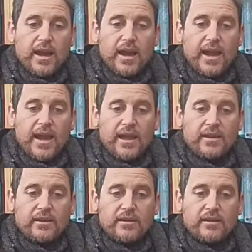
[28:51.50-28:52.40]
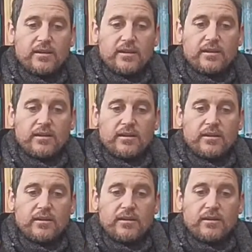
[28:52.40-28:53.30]
And
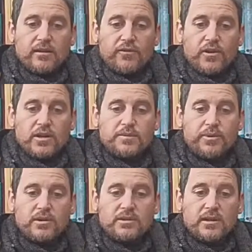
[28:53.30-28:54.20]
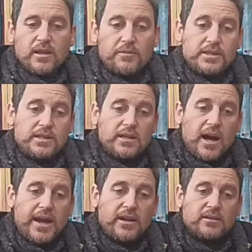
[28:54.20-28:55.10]
the first person, and we see
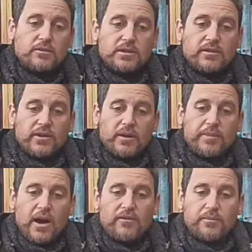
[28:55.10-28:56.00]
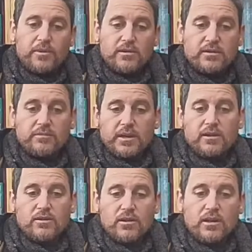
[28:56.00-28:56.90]
Cain also was a very powerful person, but he
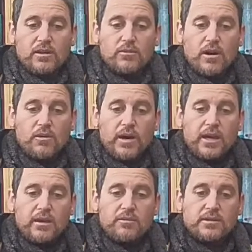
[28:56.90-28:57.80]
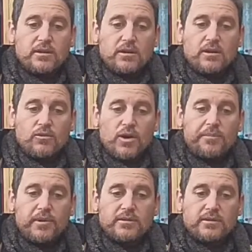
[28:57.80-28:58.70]
took it in the wrong way. He was a
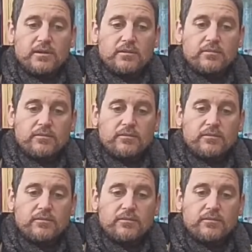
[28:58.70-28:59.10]
corrupt person.